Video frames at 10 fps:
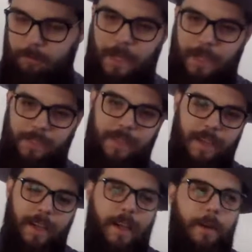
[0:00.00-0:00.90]

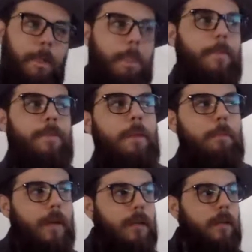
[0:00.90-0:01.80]
mindset. Yeah.
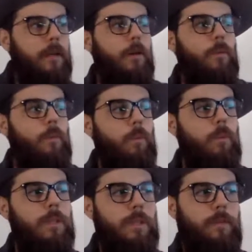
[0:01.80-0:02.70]
But
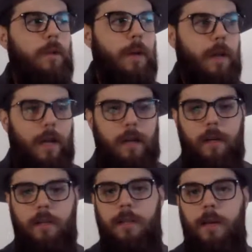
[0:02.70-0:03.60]
what's different about
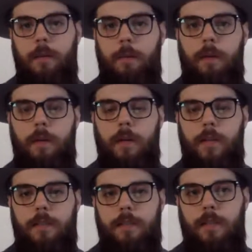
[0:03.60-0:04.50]
editing a documentary
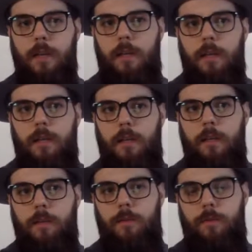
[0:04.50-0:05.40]
is,
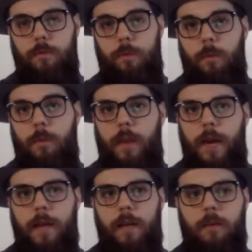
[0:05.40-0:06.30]
for the one that
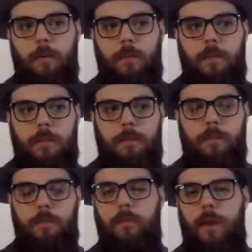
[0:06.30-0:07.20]
I did, it was
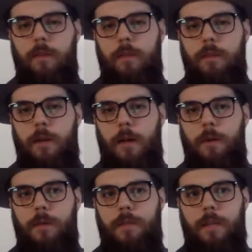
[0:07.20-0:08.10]
over 500
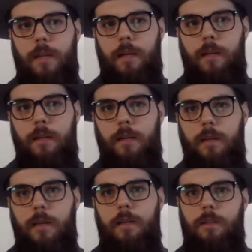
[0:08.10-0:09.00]
hours, and
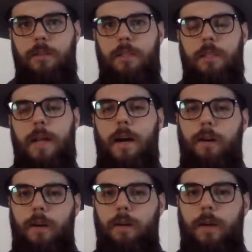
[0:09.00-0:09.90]
you sit
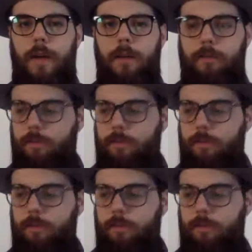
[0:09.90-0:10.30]
down and you have,